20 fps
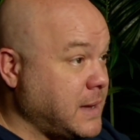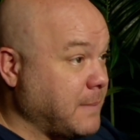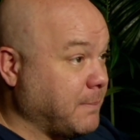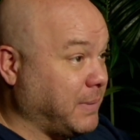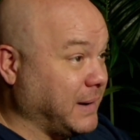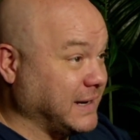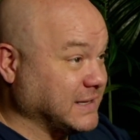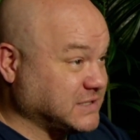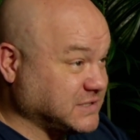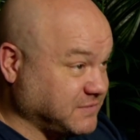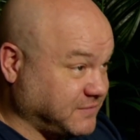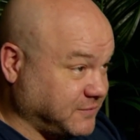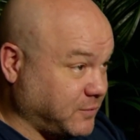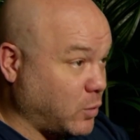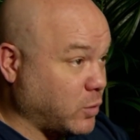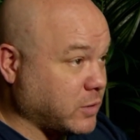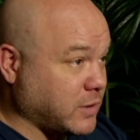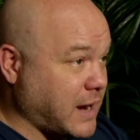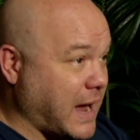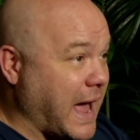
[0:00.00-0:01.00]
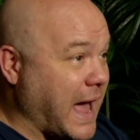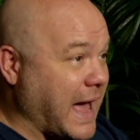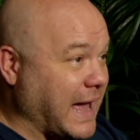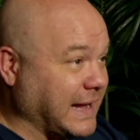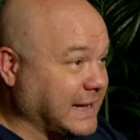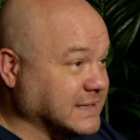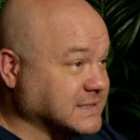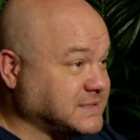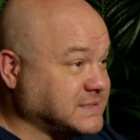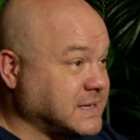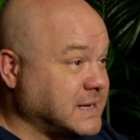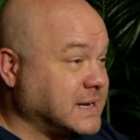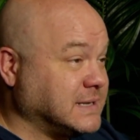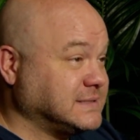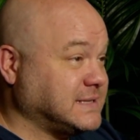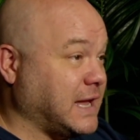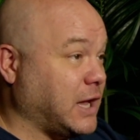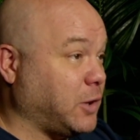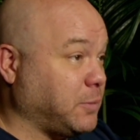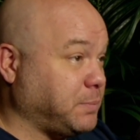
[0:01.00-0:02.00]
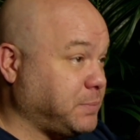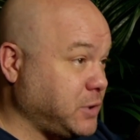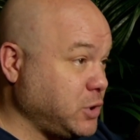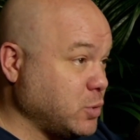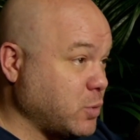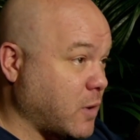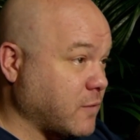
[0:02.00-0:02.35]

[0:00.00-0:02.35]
but it's four I's to help you